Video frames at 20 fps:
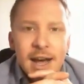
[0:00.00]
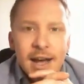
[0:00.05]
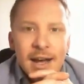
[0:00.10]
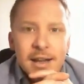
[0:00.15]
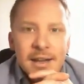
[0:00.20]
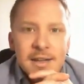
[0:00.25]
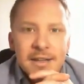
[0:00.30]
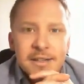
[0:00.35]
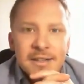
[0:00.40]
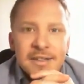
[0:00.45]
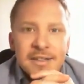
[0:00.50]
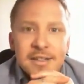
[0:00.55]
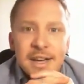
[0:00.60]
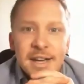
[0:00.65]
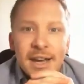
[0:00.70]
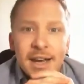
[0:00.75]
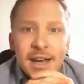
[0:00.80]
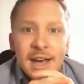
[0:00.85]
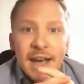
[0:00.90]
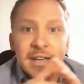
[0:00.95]

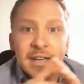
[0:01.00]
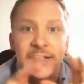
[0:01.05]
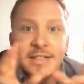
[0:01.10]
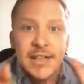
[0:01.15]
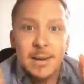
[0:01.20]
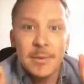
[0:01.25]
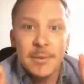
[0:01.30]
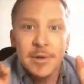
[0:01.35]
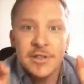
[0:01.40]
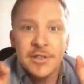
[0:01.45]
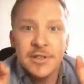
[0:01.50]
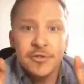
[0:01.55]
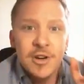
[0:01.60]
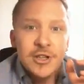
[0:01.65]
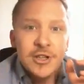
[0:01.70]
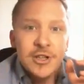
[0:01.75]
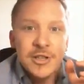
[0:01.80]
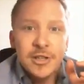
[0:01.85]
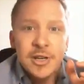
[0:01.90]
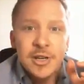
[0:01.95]
as a
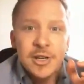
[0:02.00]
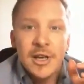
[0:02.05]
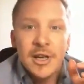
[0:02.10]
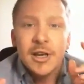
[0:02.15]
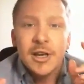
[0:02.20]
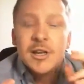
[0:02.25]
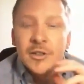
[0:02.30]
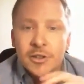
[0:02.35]
demonstration